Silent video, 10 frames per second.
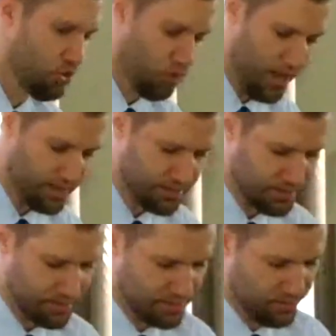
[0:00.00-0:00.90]

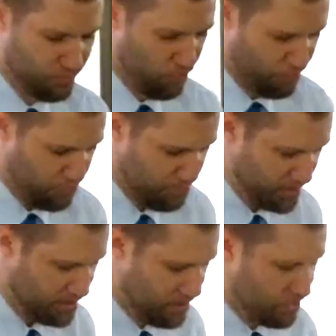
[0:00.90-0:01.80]
Christ is the
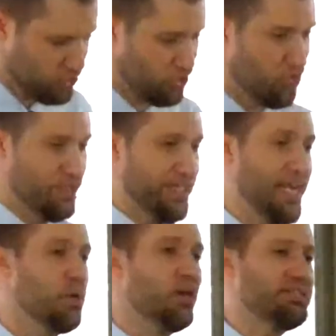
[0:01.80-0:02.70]
fulfillment. So don't let
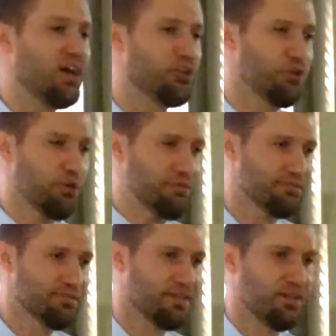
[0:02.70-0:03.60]
anyone tell you,
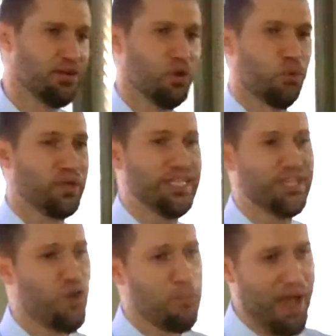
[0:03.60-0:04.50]
we
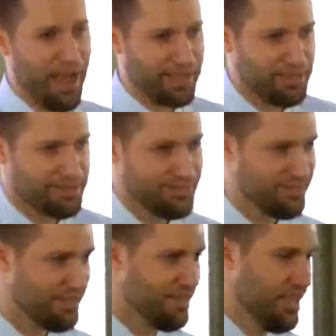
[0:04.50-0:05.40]
need to go back
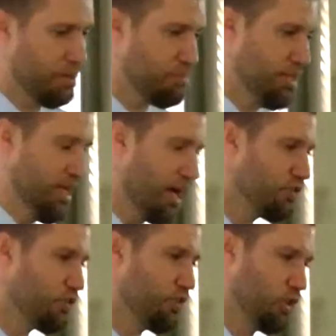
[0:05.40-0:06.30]
and be
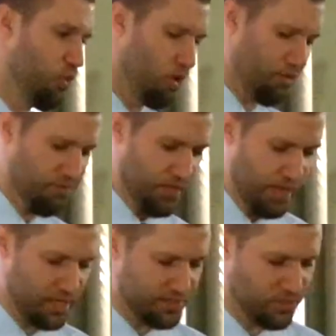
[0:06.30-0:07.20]
under the law,
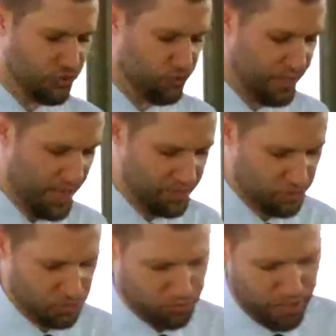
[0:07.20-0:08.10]
as these
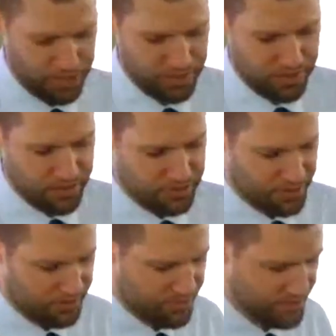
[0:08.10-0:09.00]
Judaizers are trying
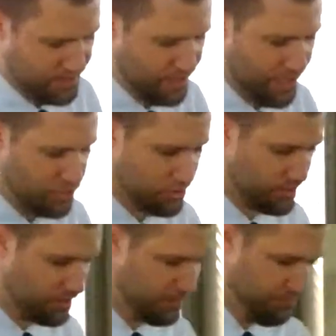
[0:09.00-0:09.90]
to convince the
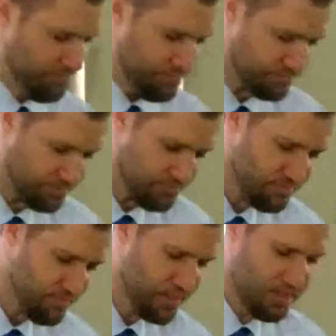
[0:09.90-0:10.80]
Galatians.
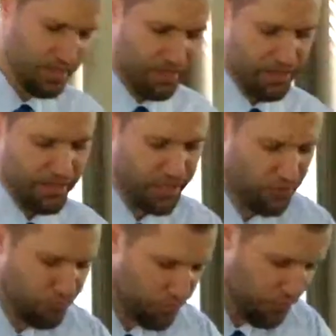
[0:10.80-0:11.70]

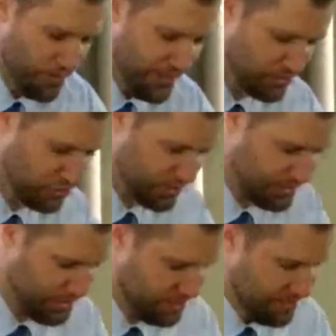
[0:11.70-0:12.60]
Thank you for your attention.
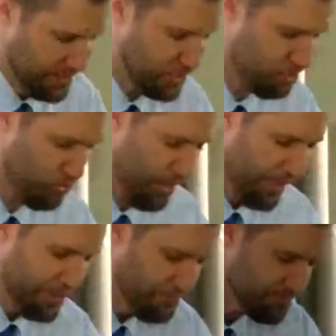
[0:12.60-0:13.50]
Let's
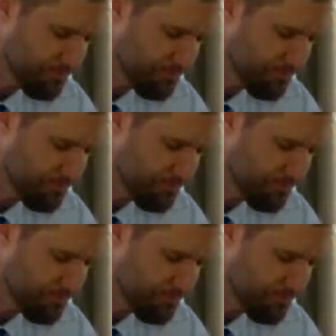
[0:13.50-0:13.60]
pray.